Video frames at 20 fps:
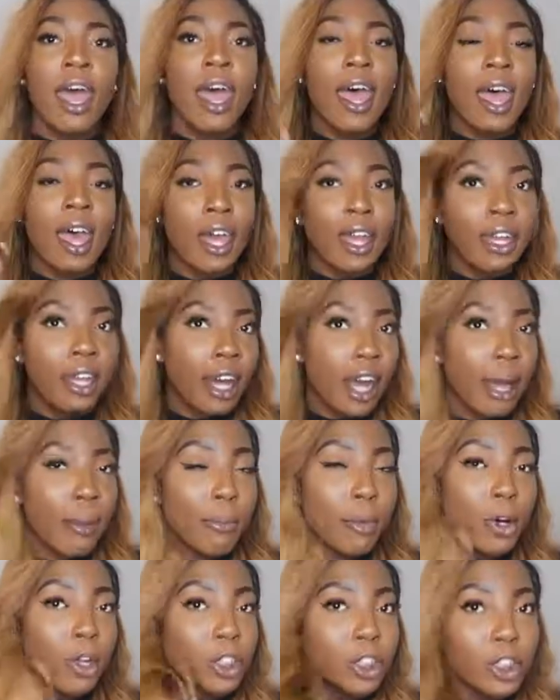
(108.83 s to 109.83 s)
and
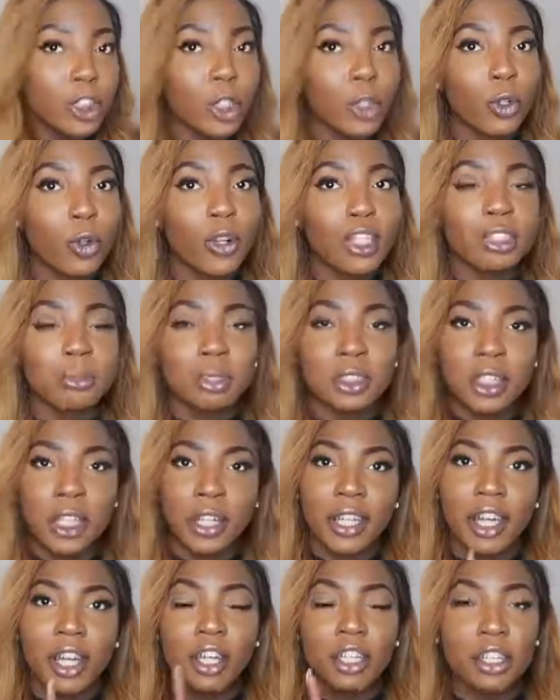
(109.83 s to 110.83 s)
I'm also going to be
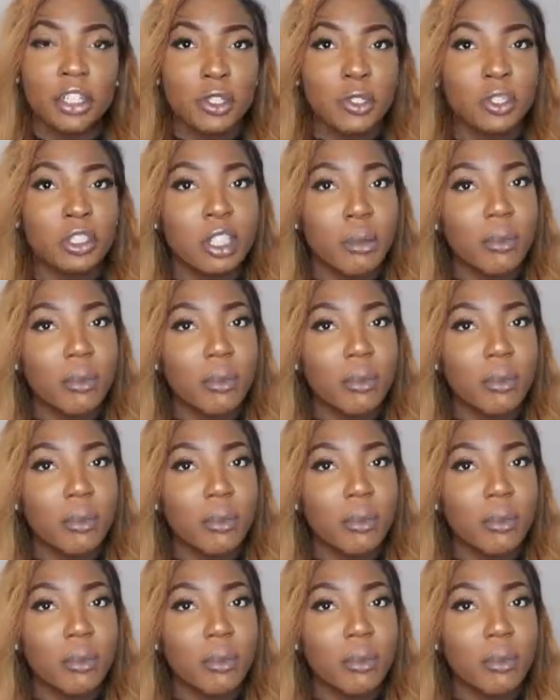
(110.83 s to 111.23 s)
shouting out a new